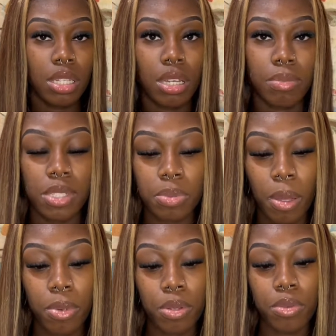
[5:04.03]
companies
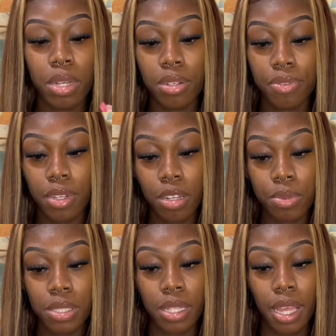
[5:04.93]
pop up, you want to look for
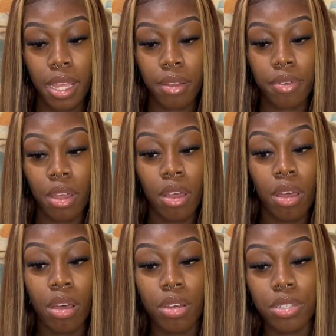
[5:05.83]
companies that have
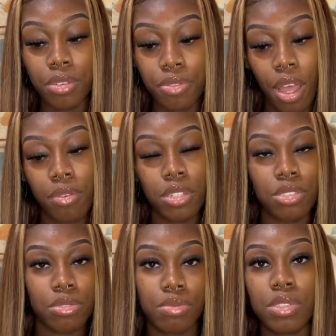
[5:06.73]
under 500
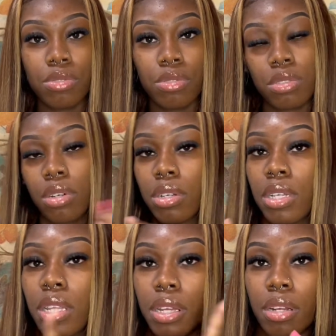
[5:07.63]
reviews or
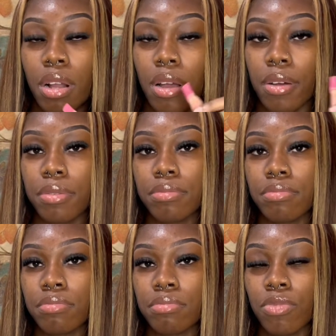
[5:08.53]
their
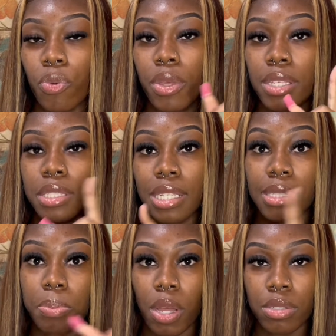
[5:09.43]
wig says
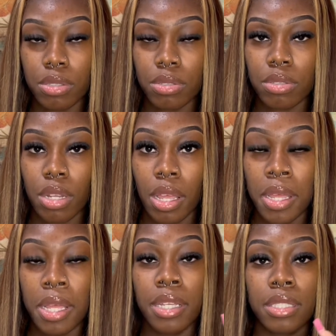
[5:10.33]
sponsored.
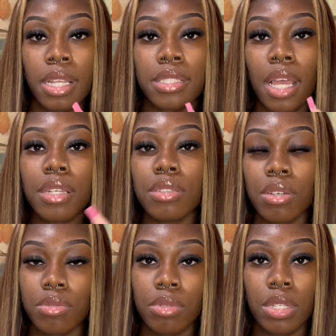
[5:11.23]
That's how you
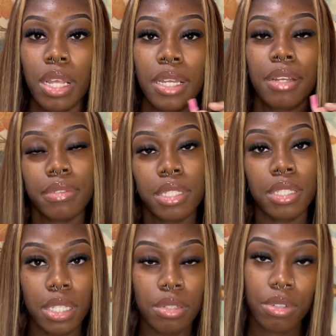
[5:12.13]
know that they really
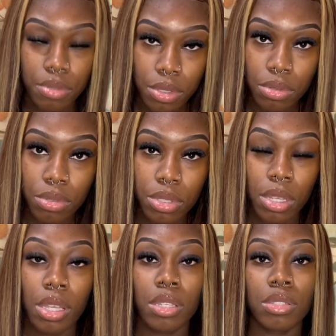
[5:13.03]
need reviews.
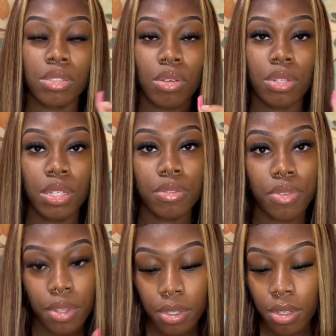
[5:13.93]
So look for
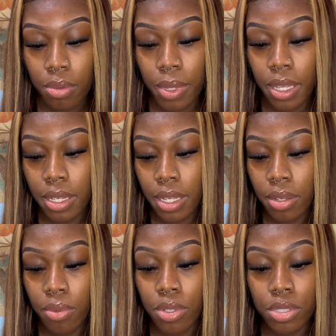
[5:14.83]
them, and then
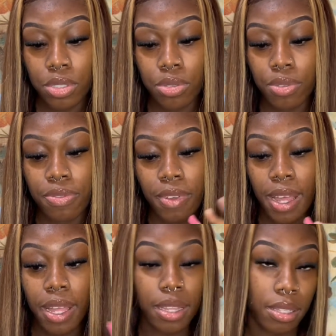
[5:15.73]
once you
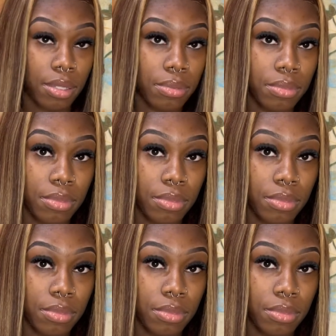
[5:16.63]
find them,